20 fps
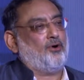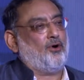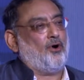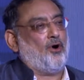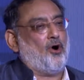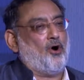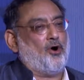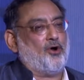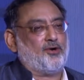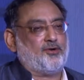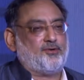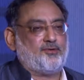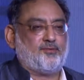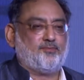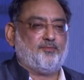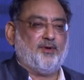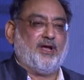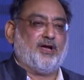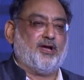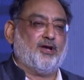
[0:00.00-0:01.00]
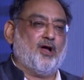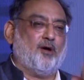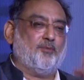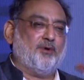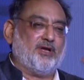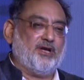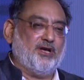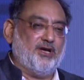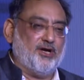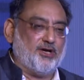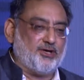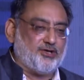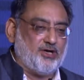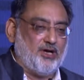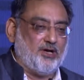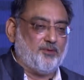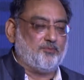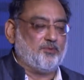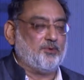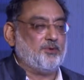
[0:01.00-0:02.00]
or economic
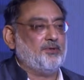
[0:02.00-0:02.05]
leadership.